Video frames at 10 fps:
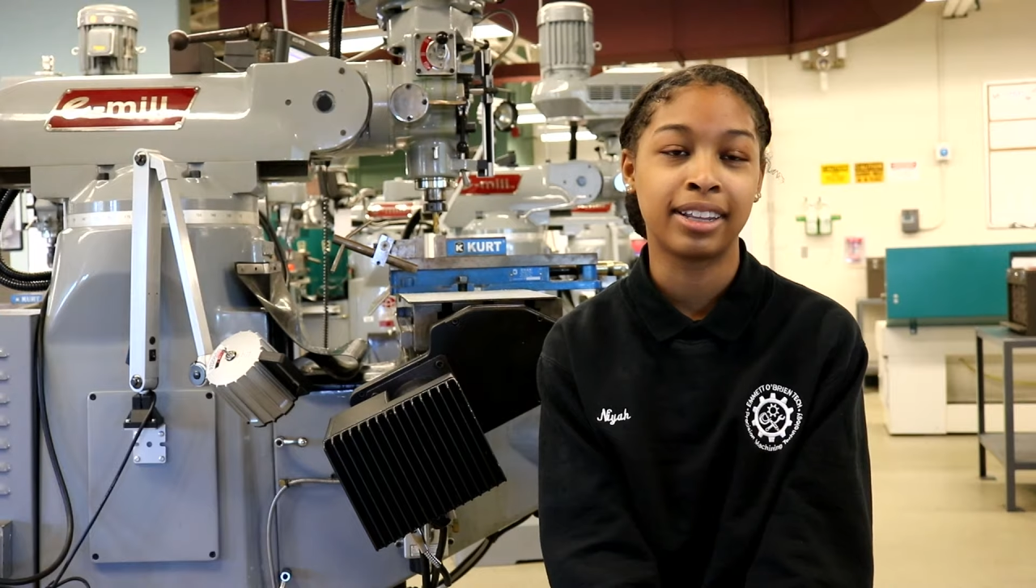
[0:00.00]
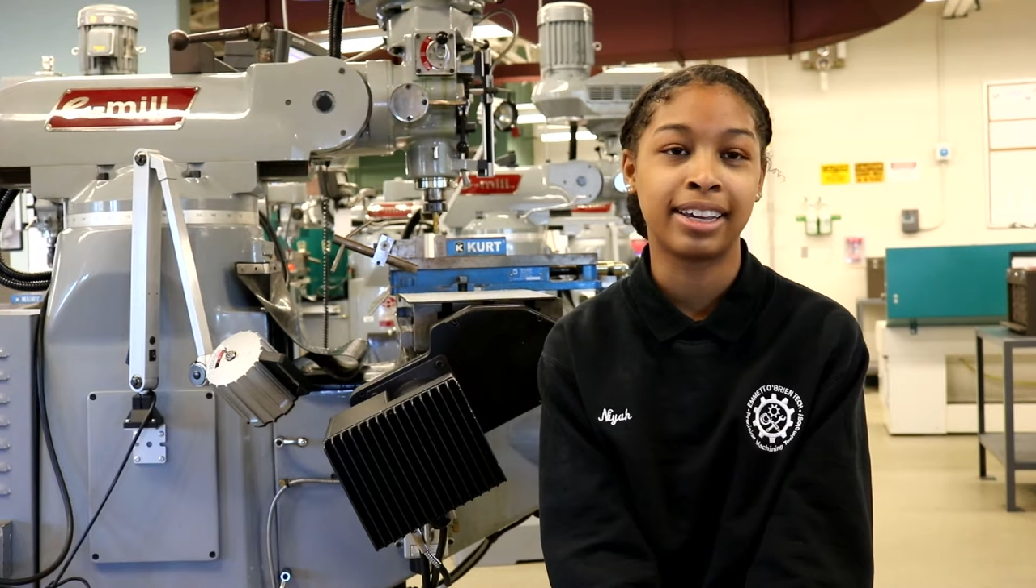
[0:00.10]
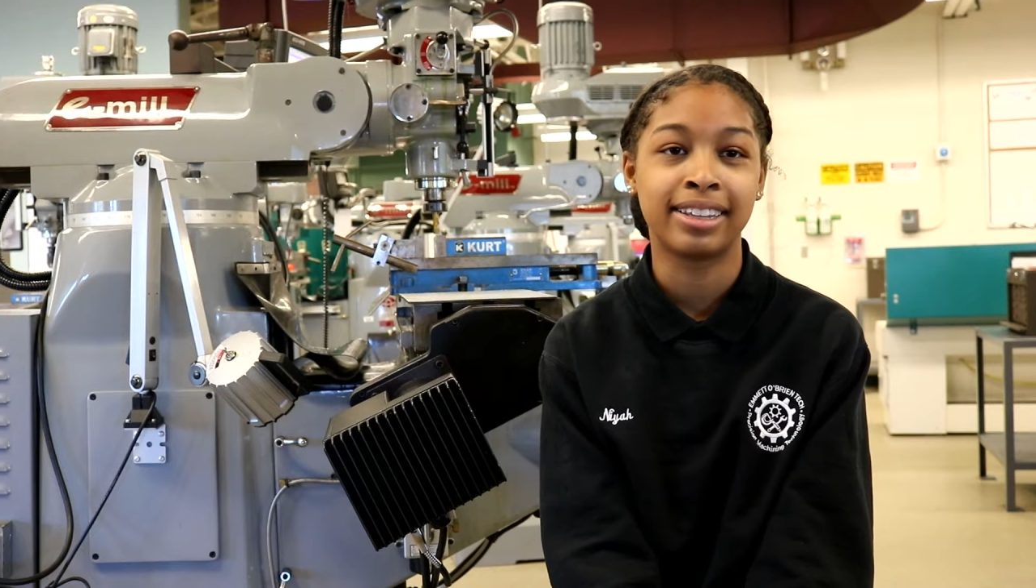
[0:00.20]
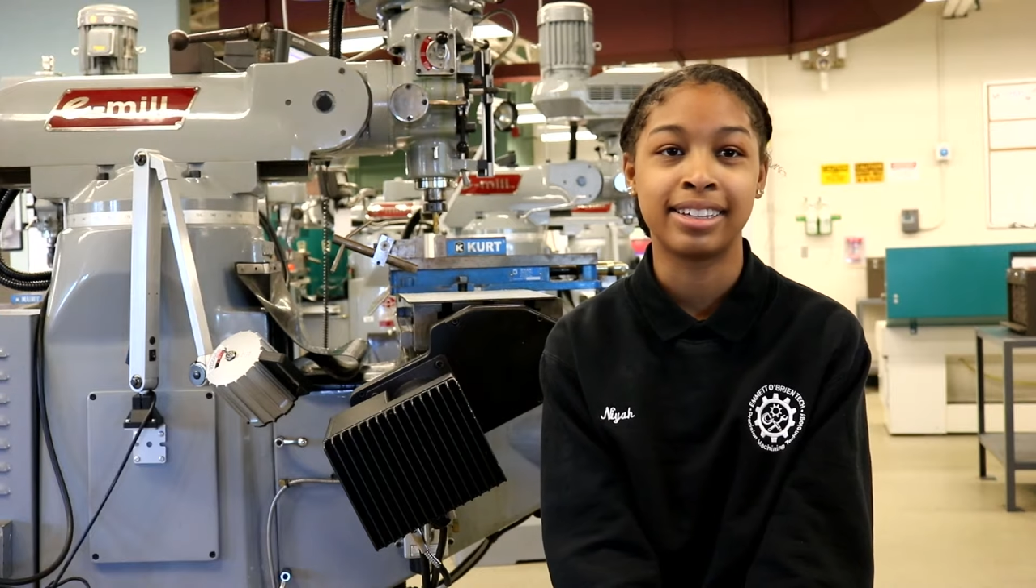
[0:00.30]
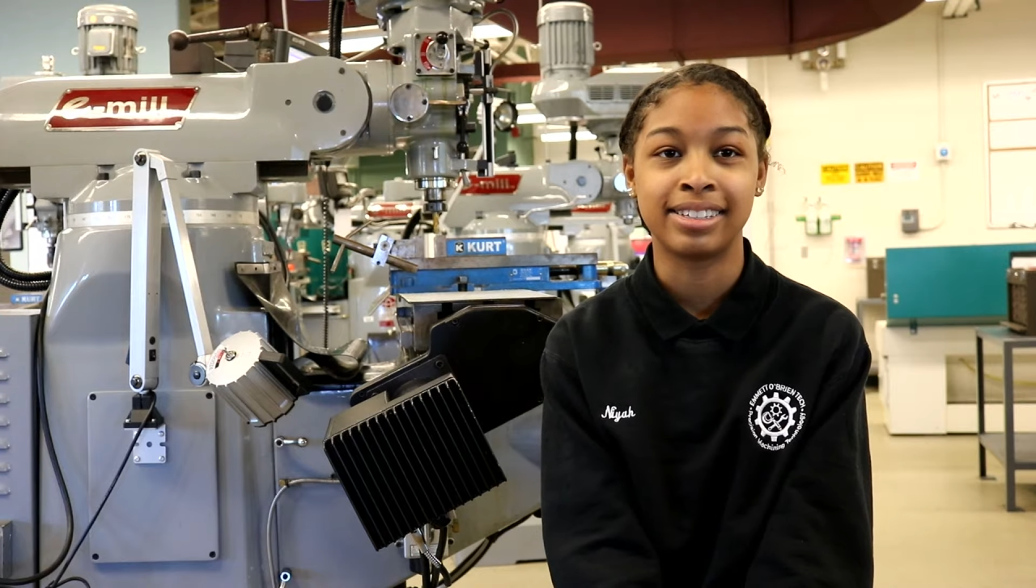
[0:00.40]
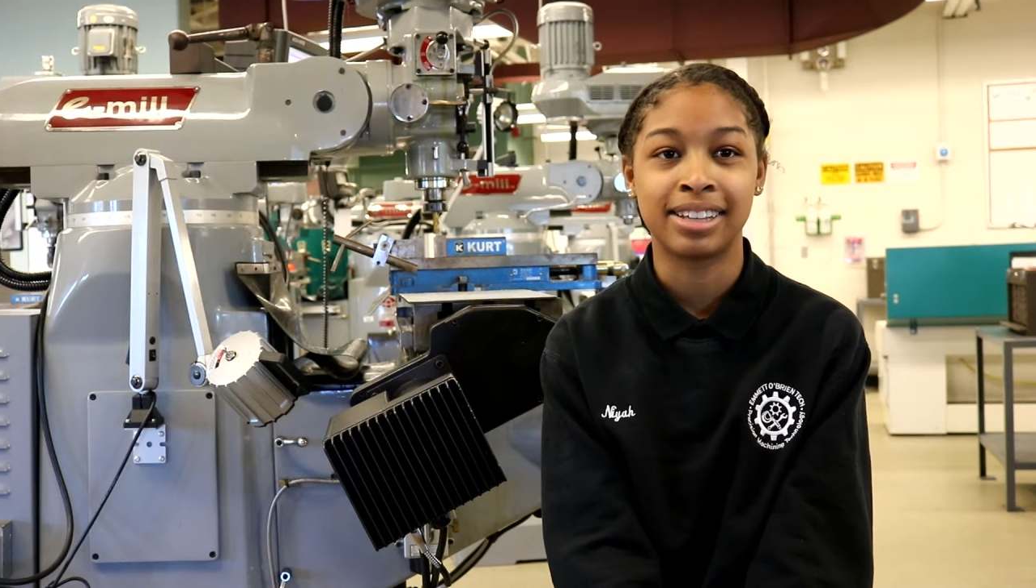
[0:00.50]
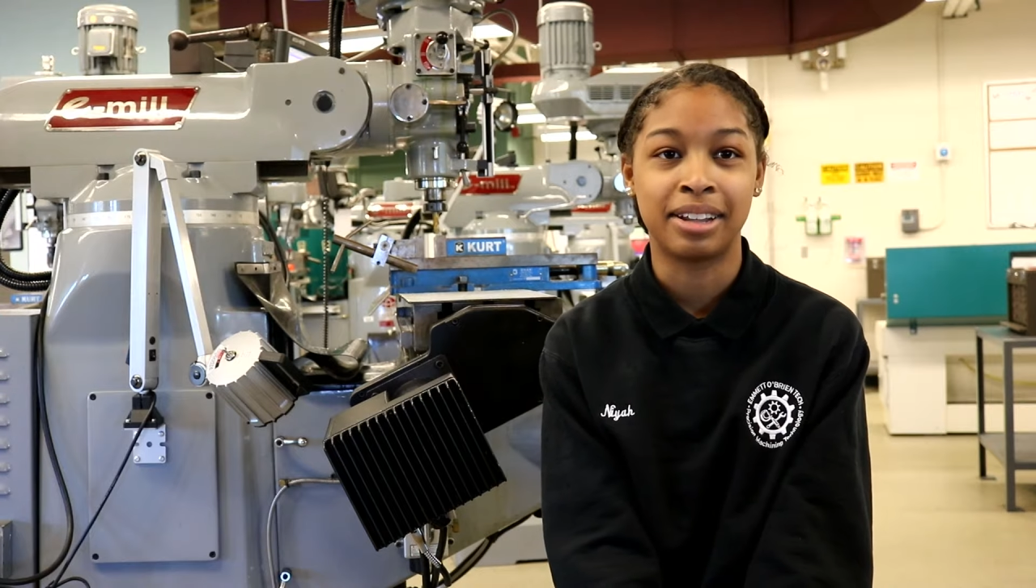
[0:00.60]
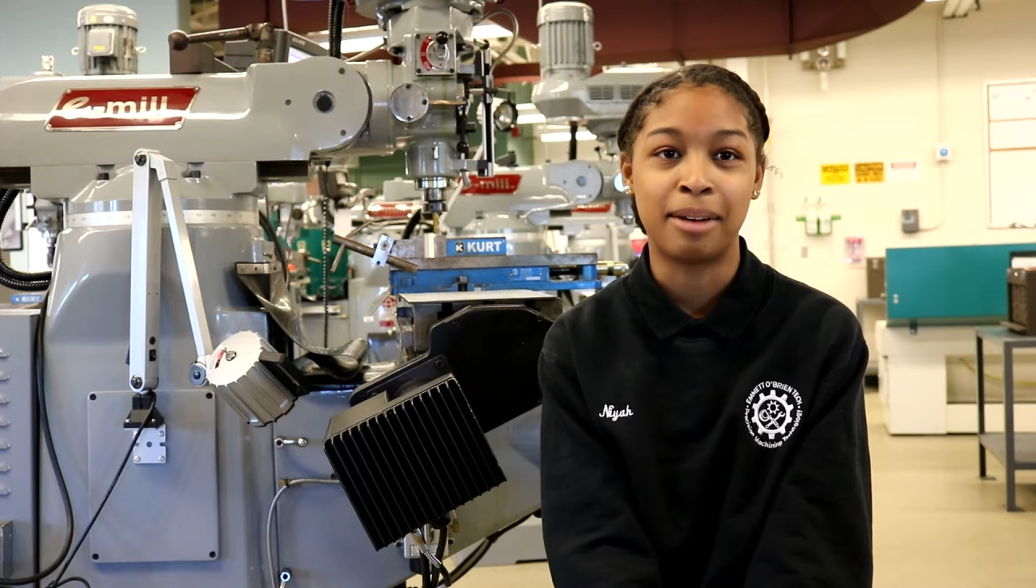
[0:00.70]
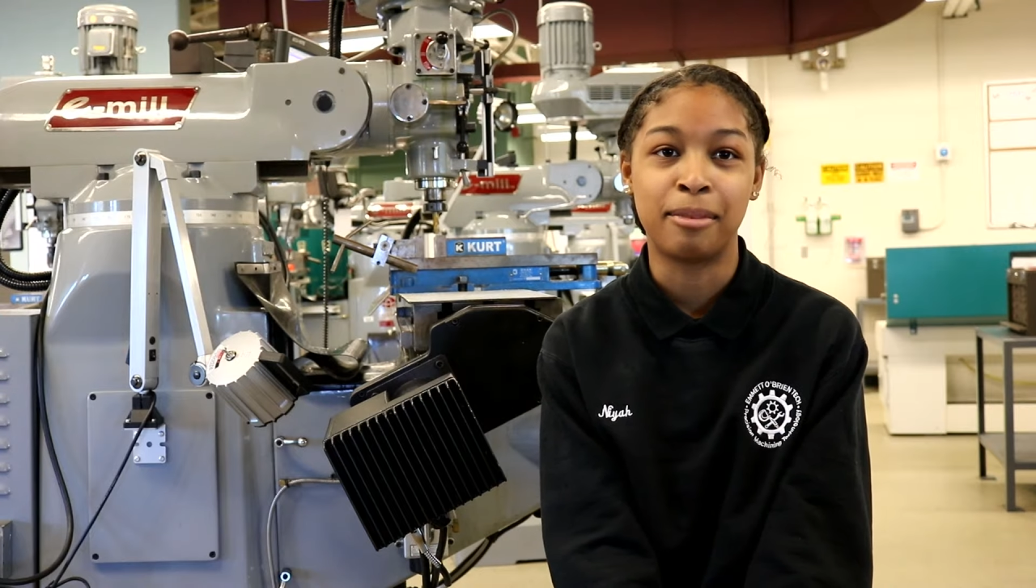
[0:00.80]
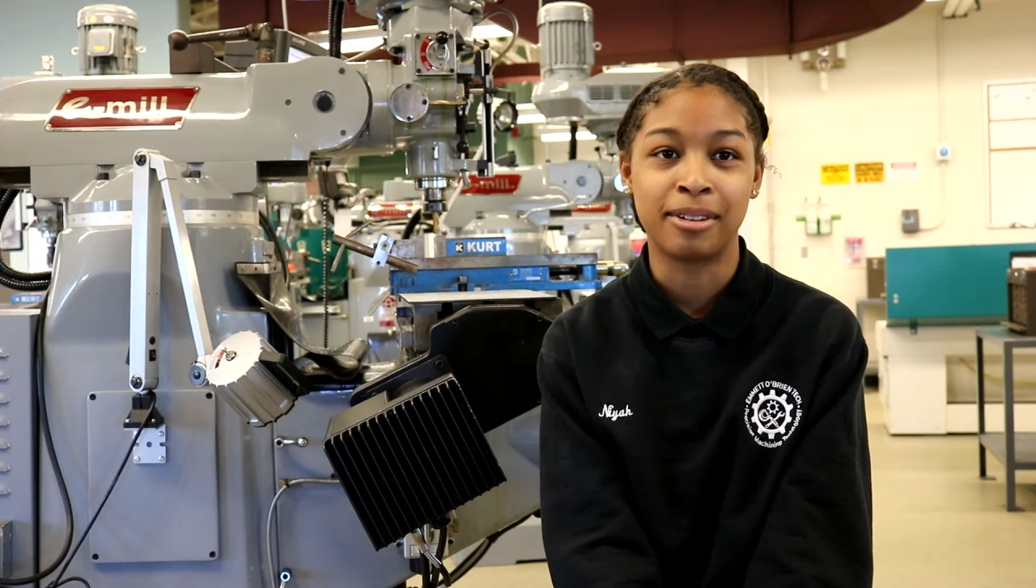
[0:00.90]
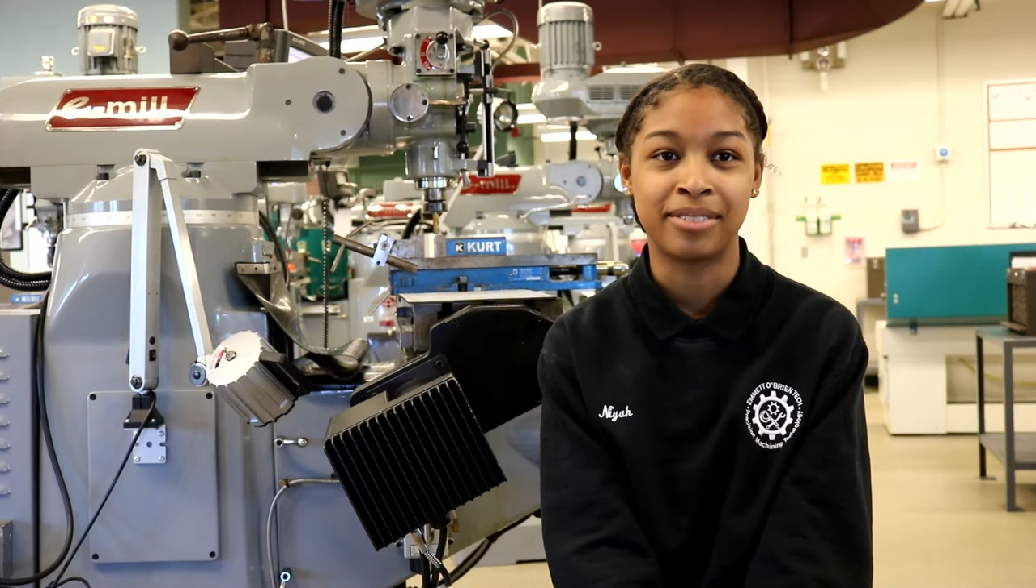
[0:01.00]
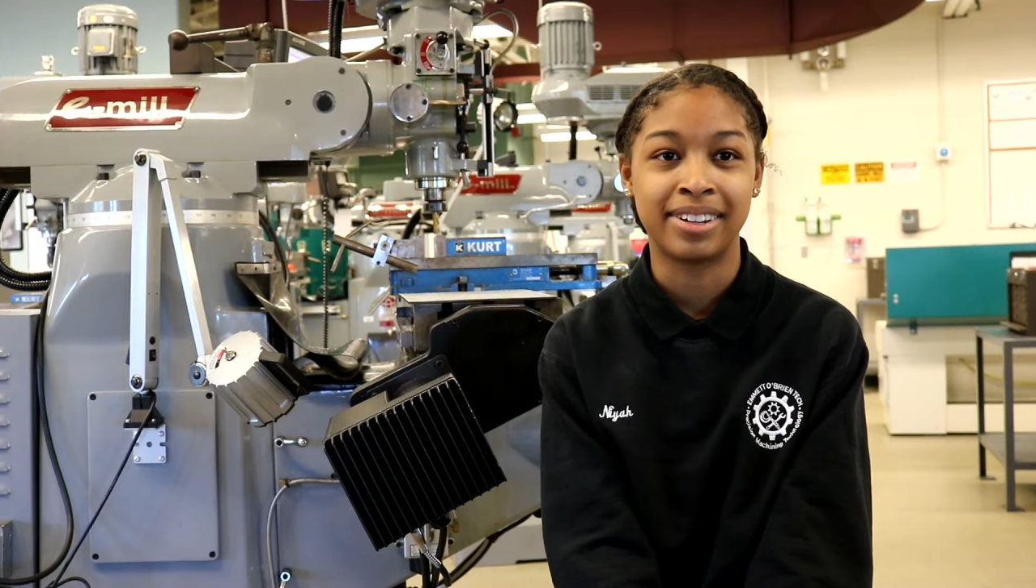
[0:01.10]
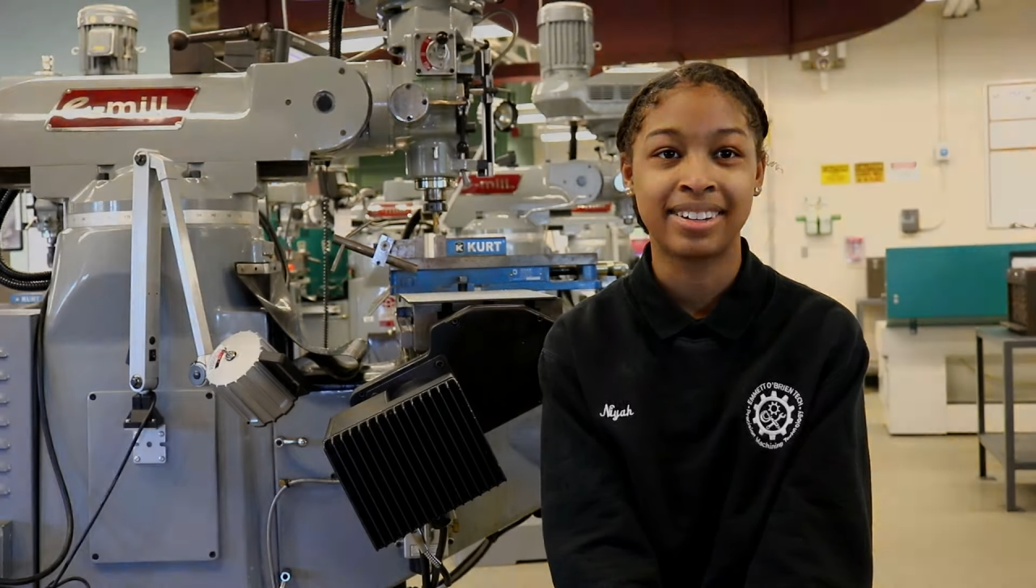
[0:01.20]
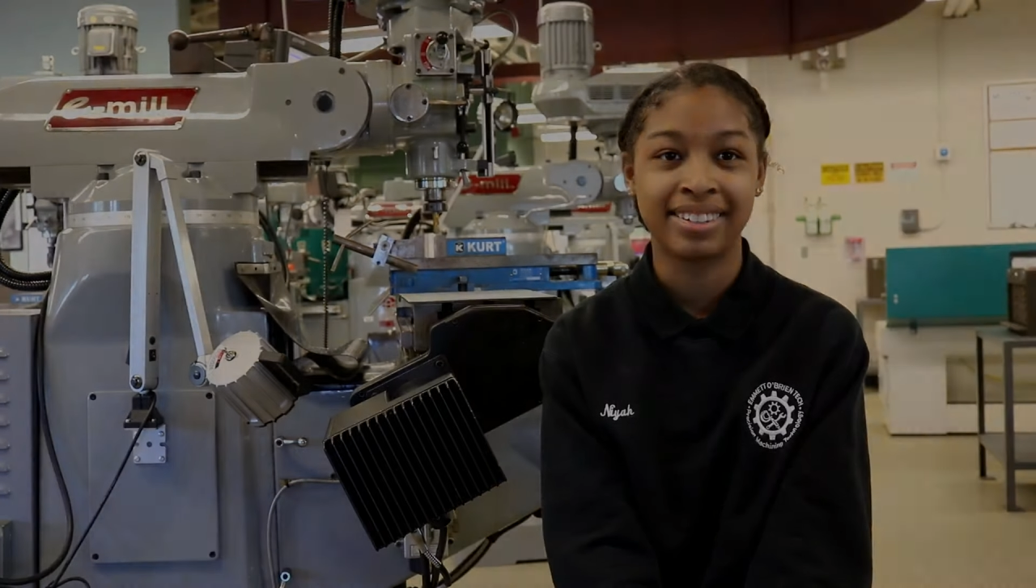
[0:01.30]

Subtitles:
the lathe is a lot more fun.